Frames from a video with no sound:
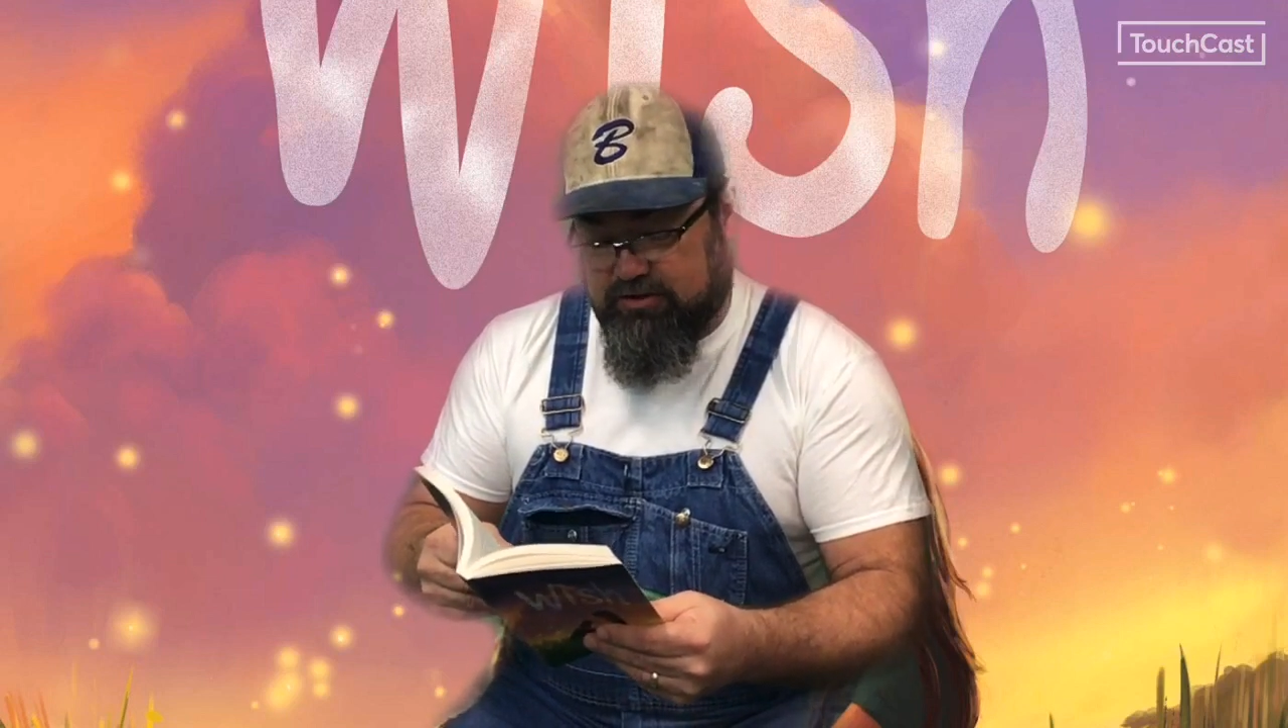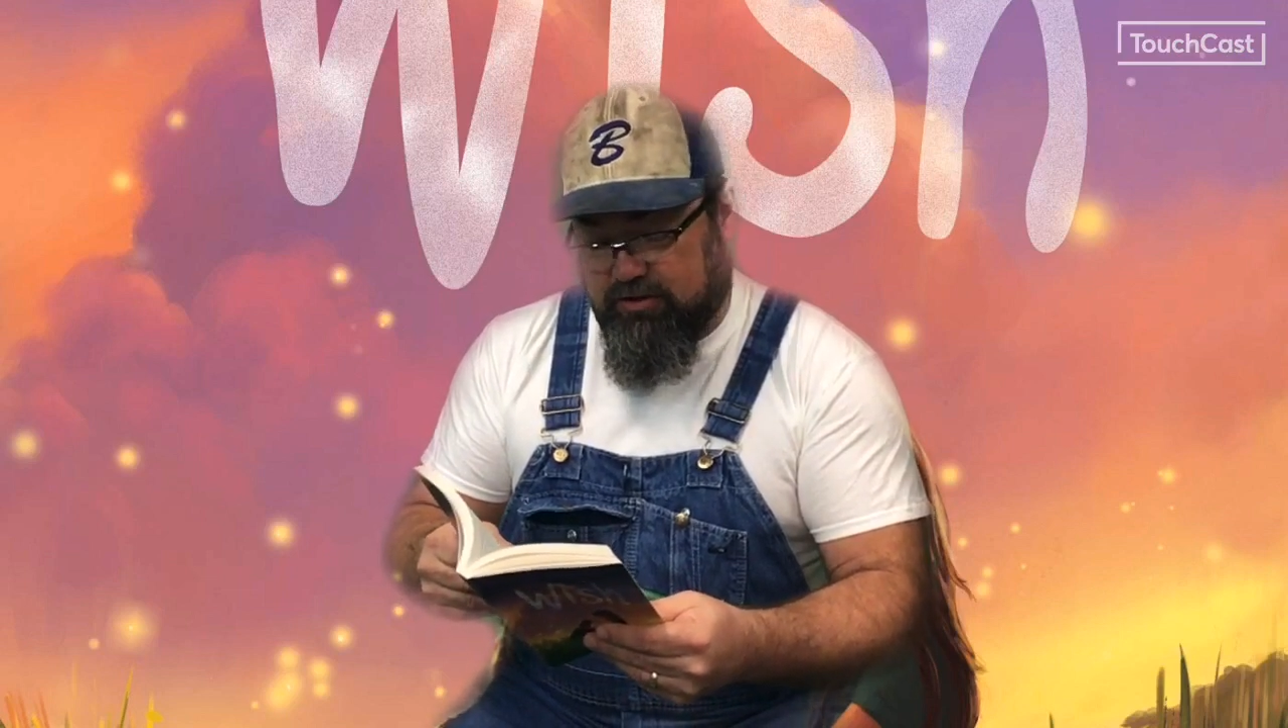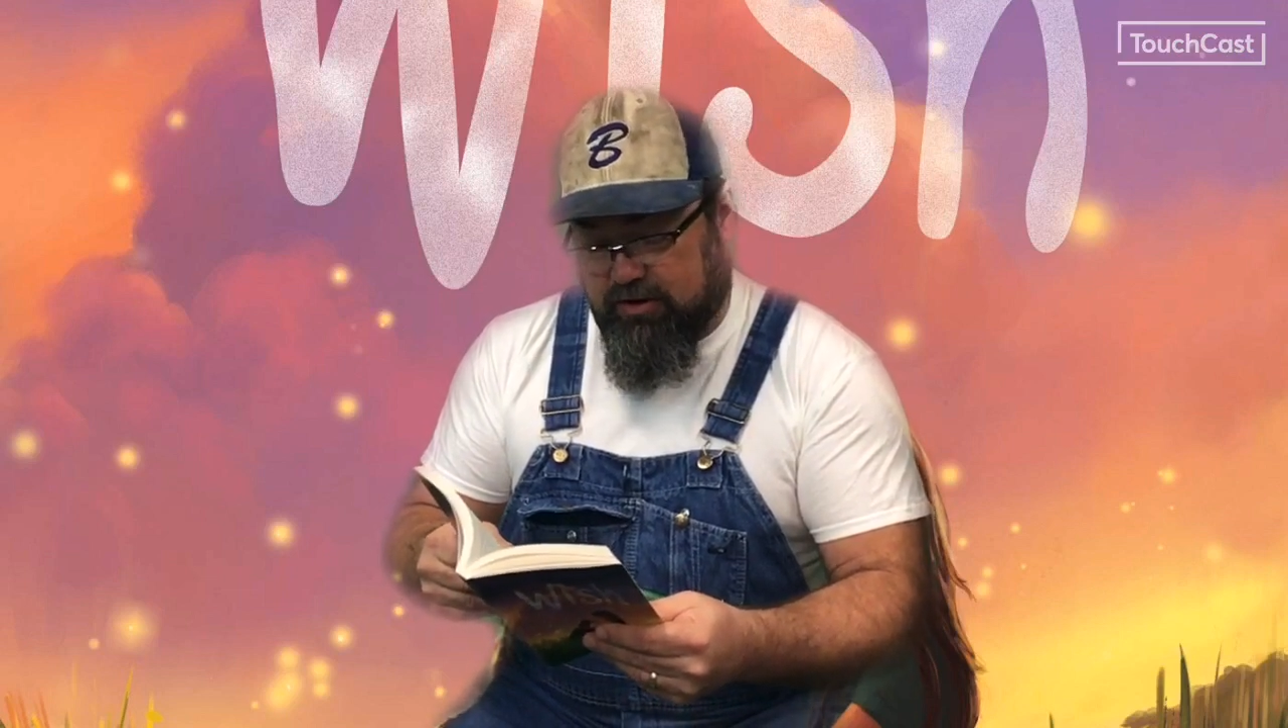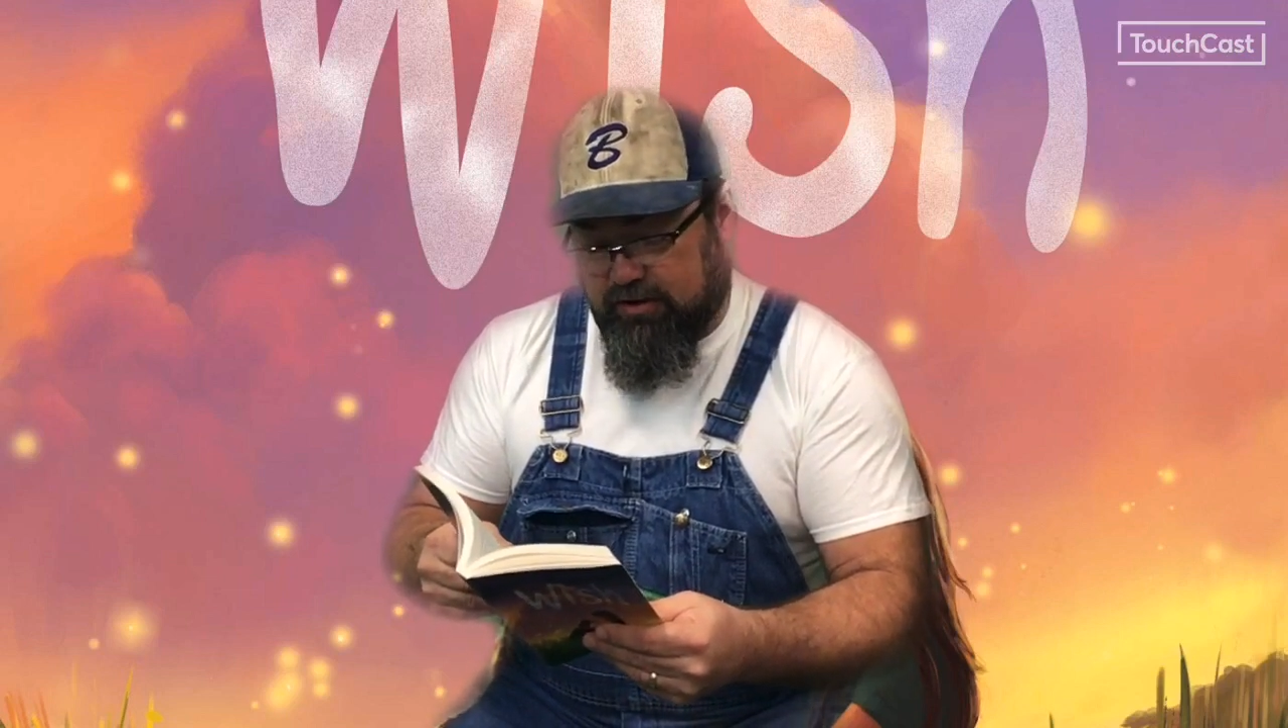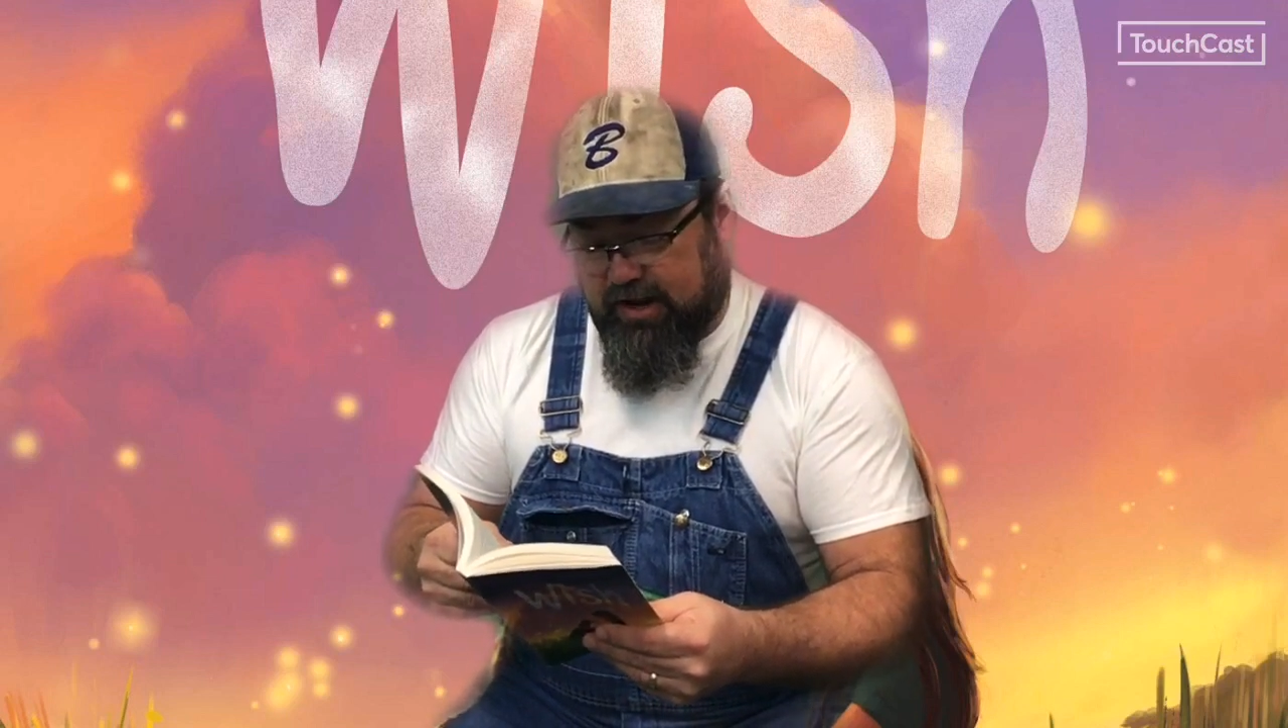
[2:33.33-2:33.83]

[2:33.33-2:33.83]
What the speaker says: on the